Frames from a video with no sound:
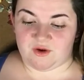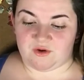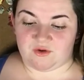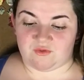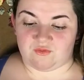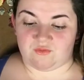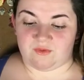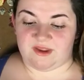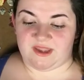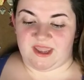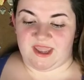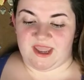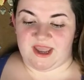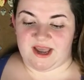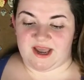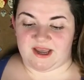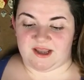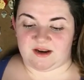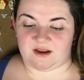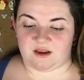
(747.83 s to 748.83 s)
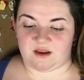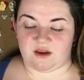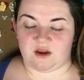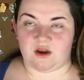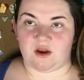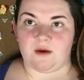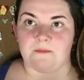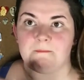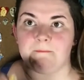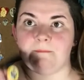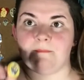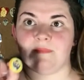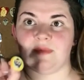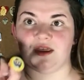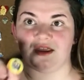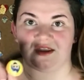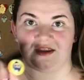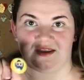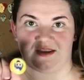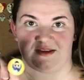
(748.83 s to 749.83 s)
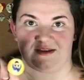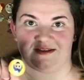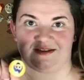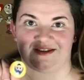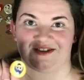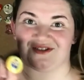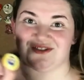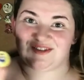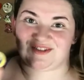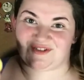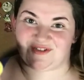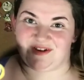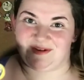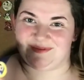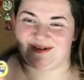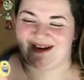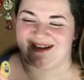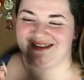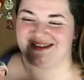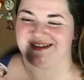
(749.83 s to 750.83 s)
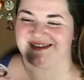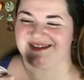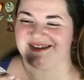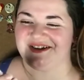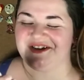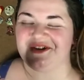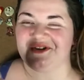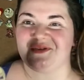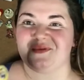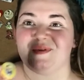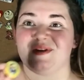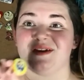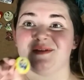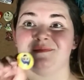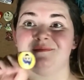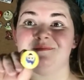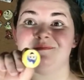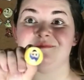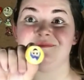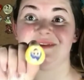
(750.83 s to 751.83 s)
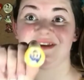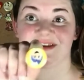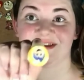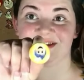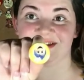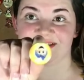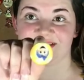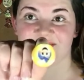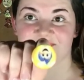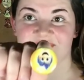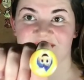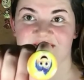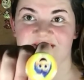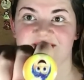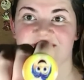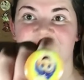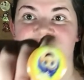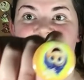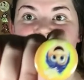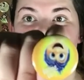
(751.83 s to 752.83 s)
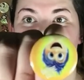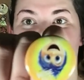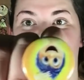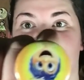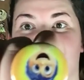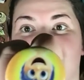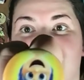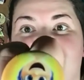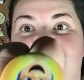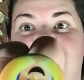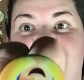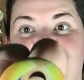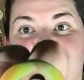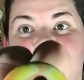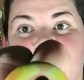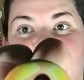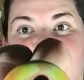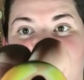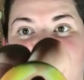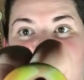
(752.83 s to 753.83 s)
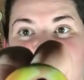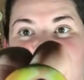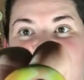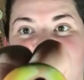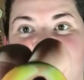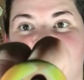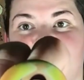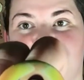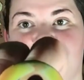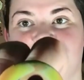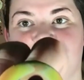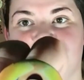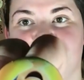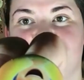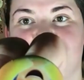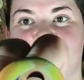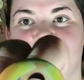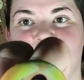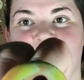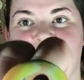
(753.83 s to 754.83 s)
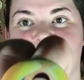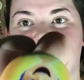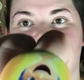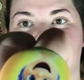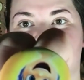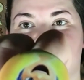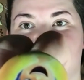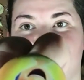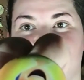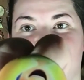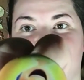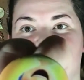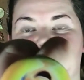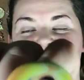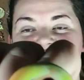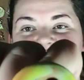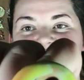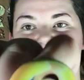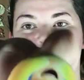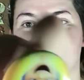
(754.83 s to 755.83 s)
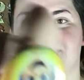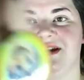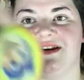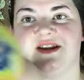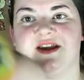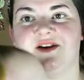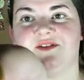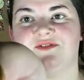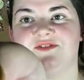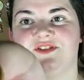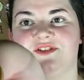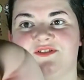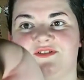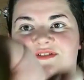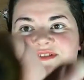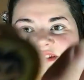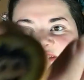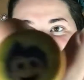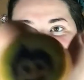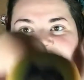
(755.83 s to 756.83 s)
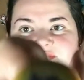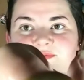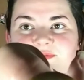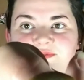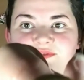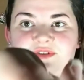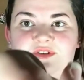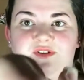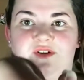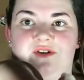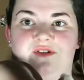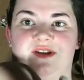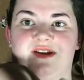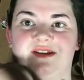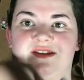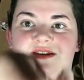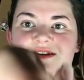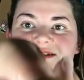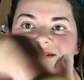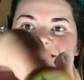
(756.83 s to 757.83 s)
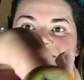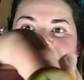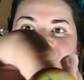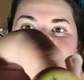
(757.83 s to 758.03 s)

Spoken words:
we had millions, there's a story behind this, we had millions of these in the drawer at the box office. And she's upside down. She looks like she's supposed to go like this,